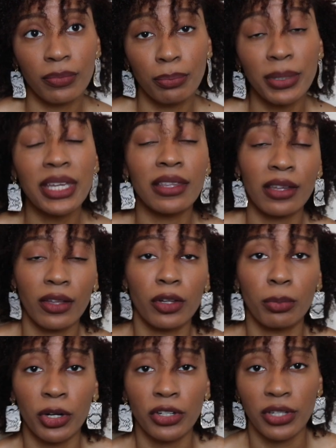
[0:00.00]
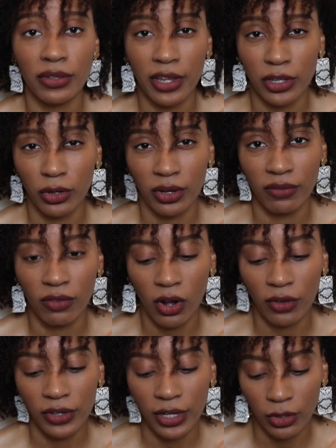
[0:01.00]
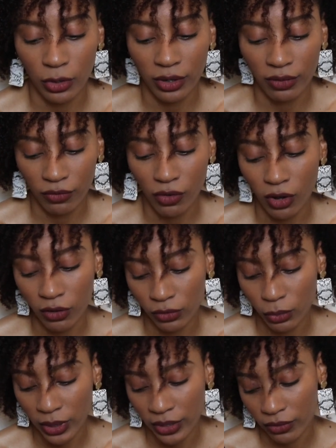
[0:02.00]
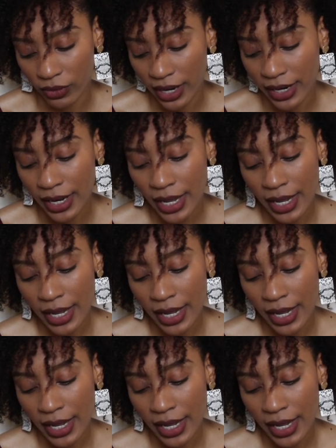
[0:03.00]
be the other person that you're involved in or involved with, right?